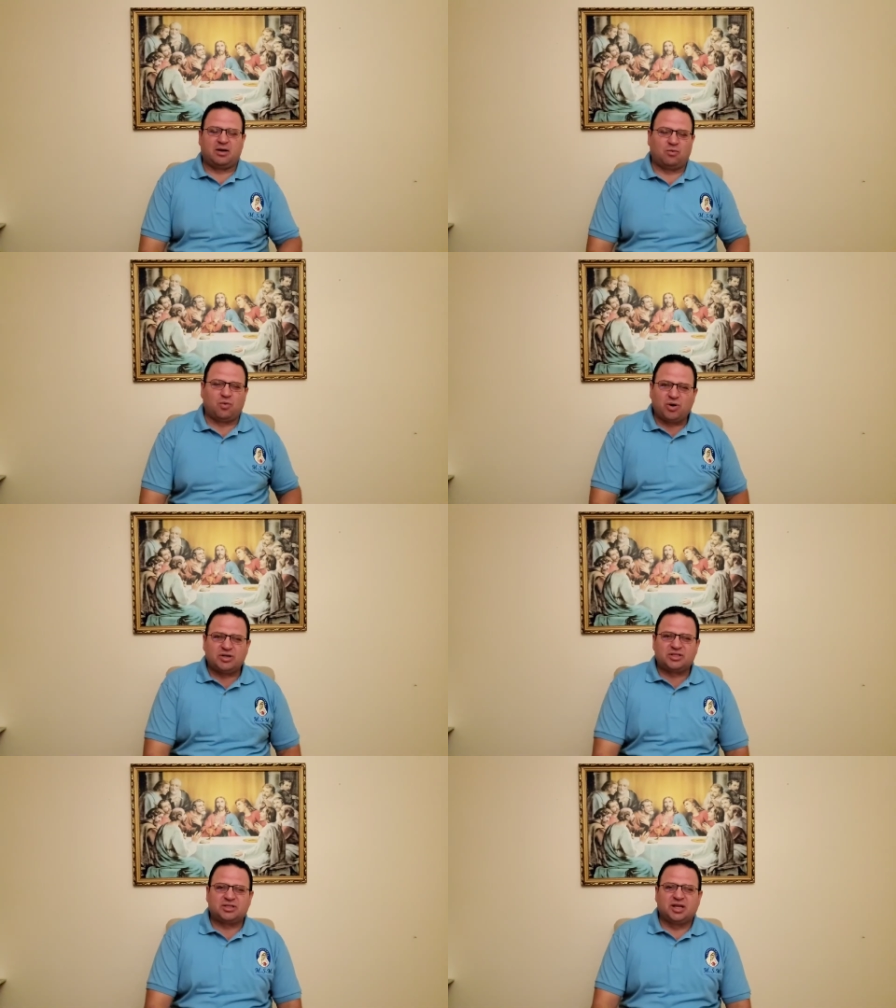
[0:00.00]

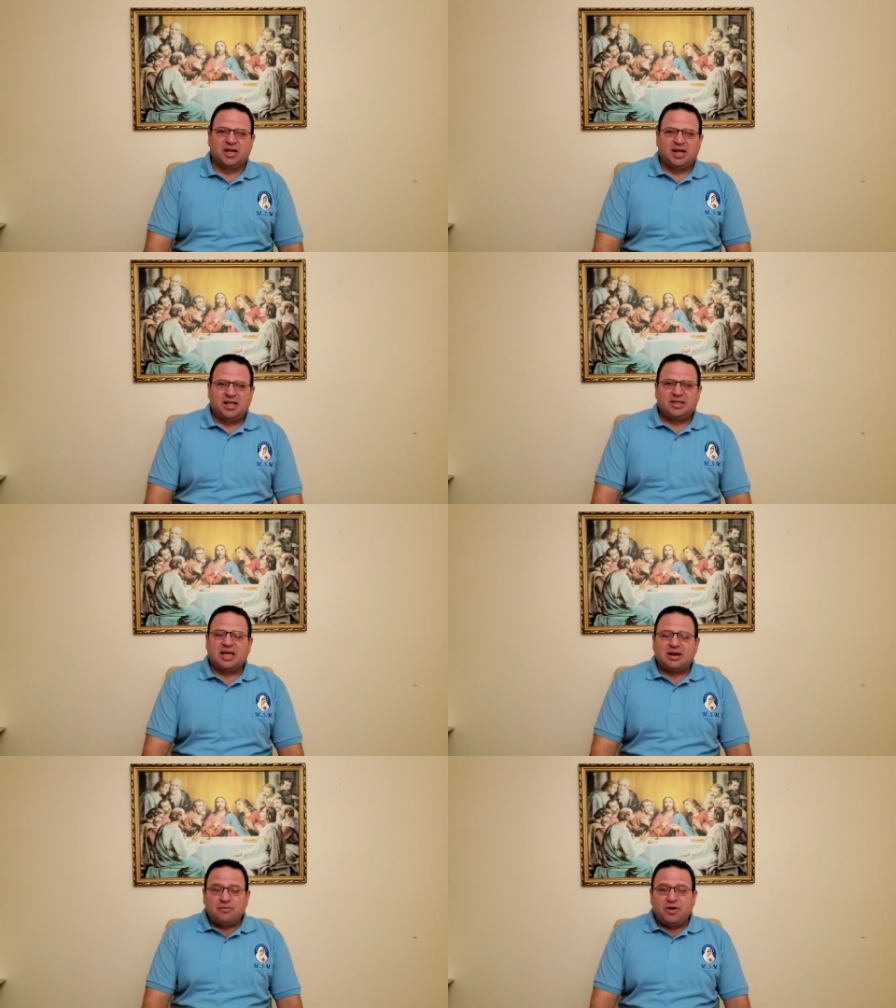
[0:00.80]
words
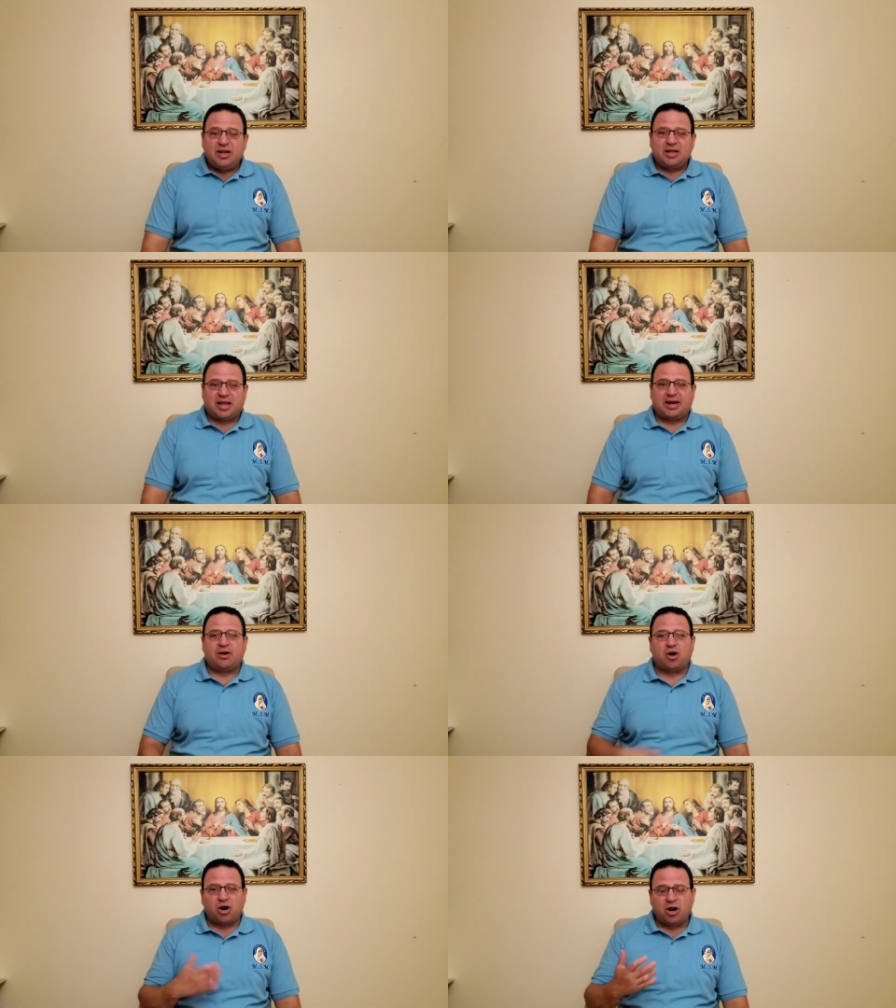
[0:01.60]
that it really can
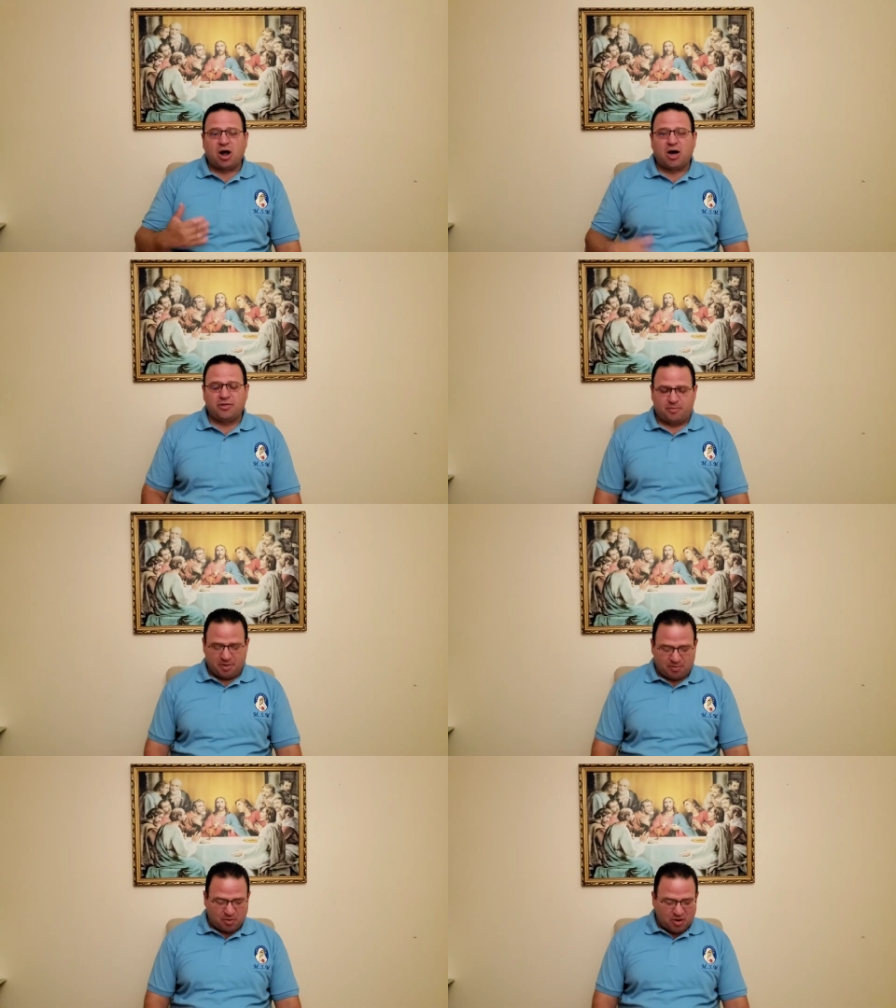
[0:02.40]
hurt other
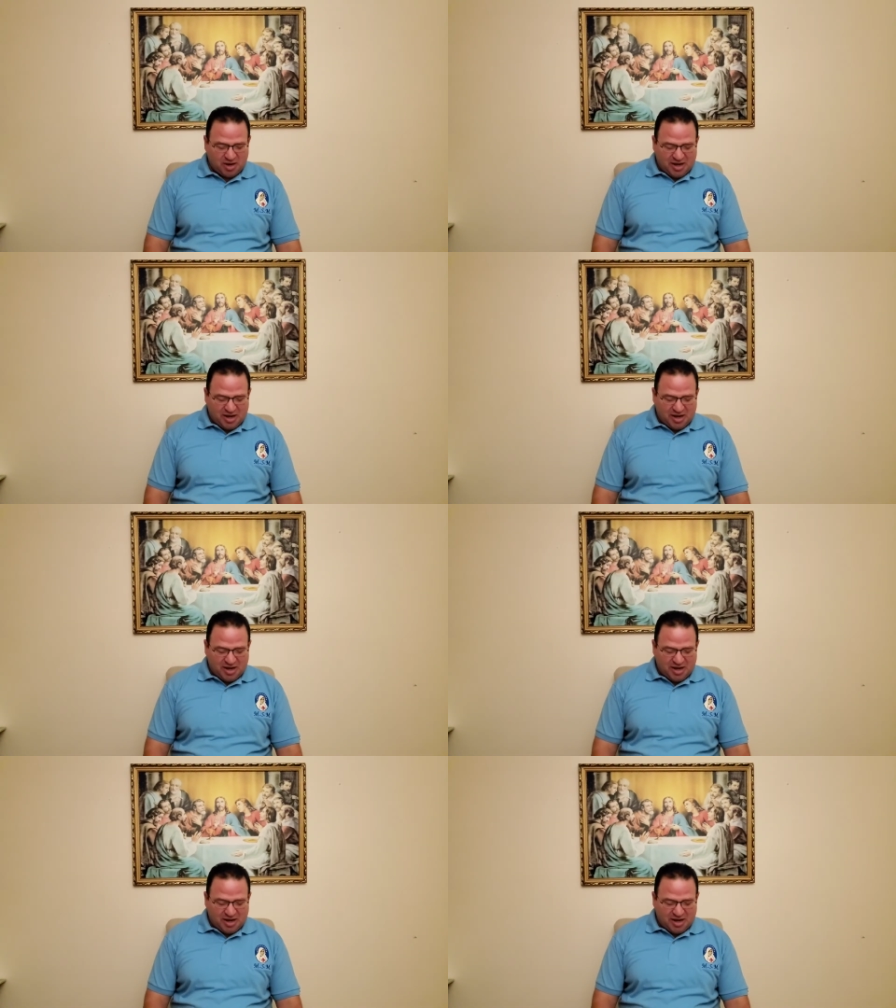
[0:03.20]
people.